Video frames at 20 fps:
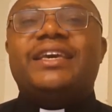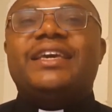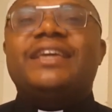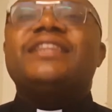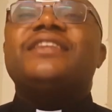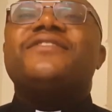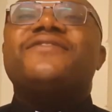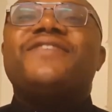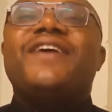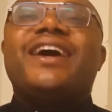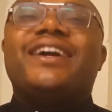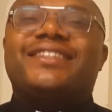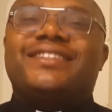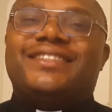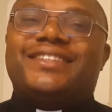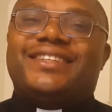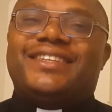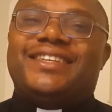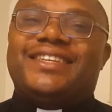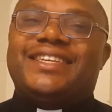In
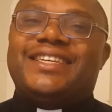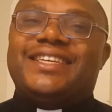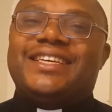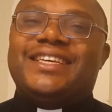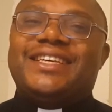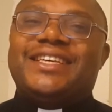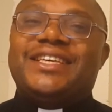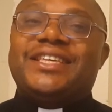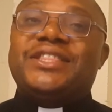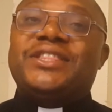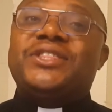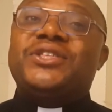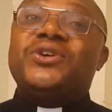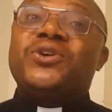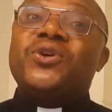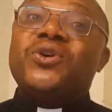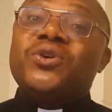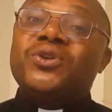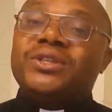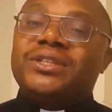effect, in
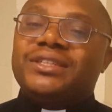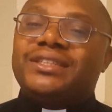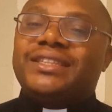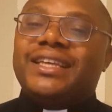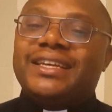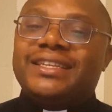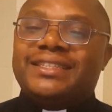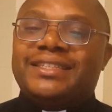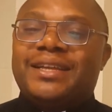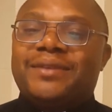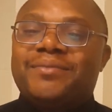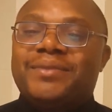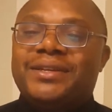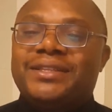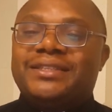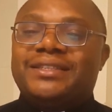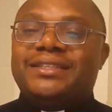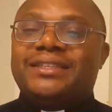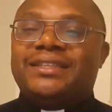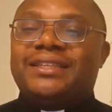the Old
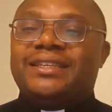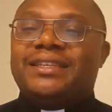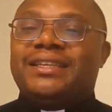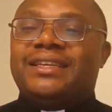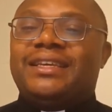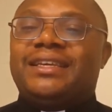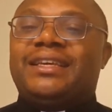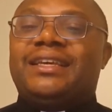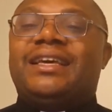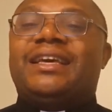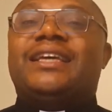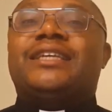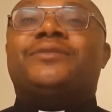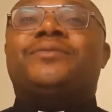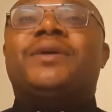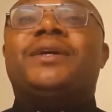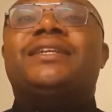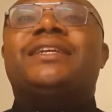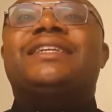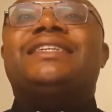Testament,
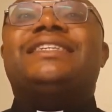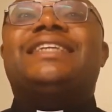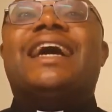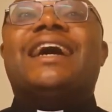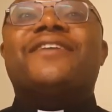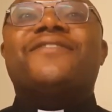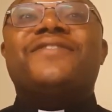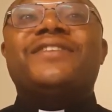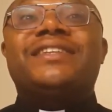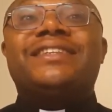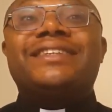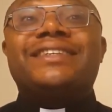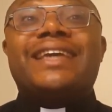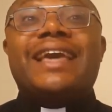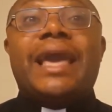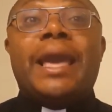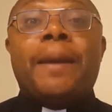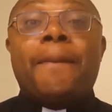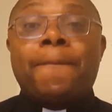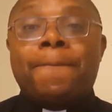especially the
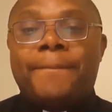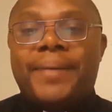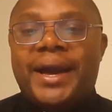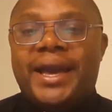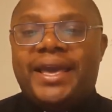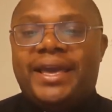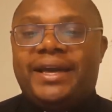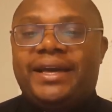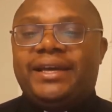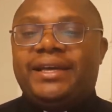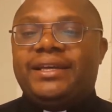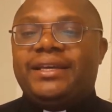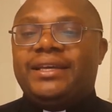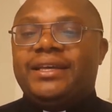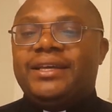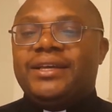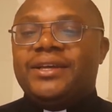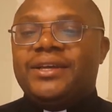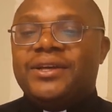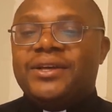Davidic Empire,
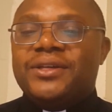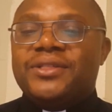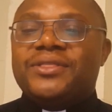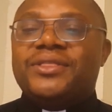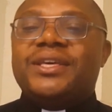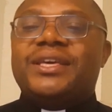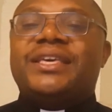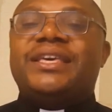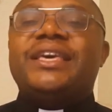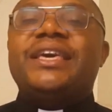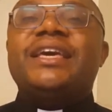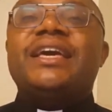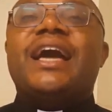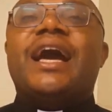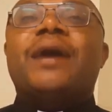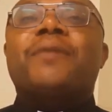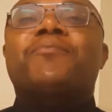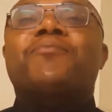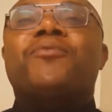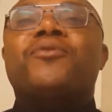the king
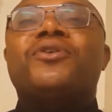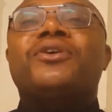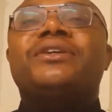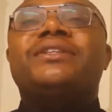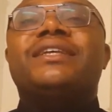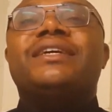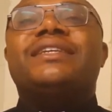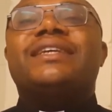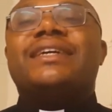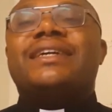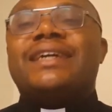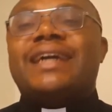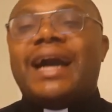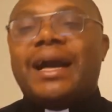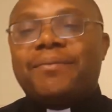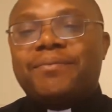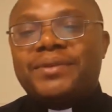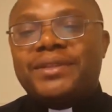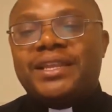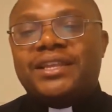appointed a
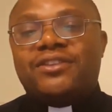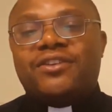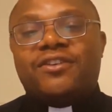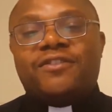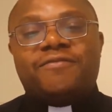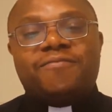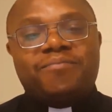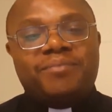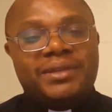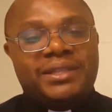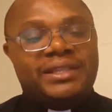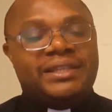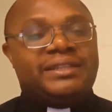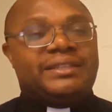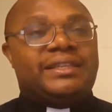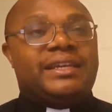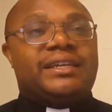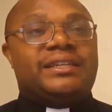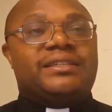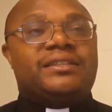cabinet of
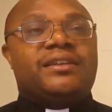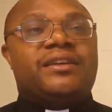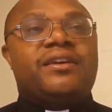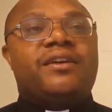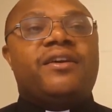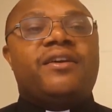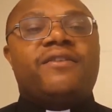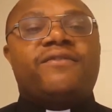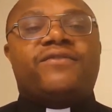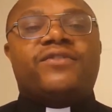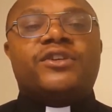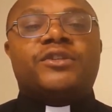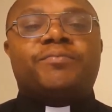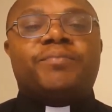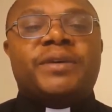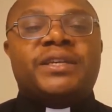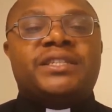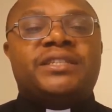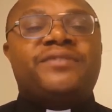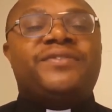ministers for
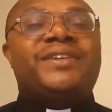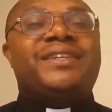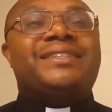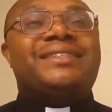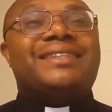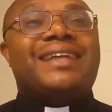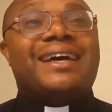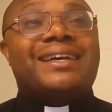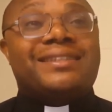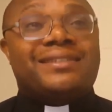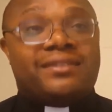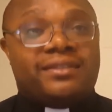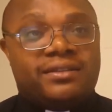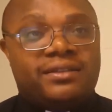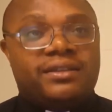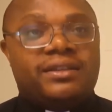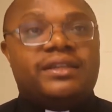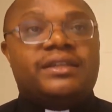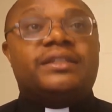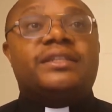specific
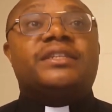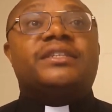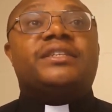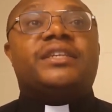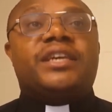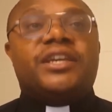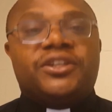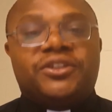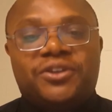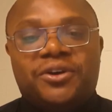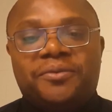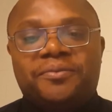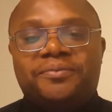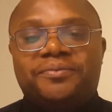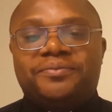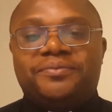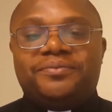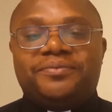tasks in his kingdom.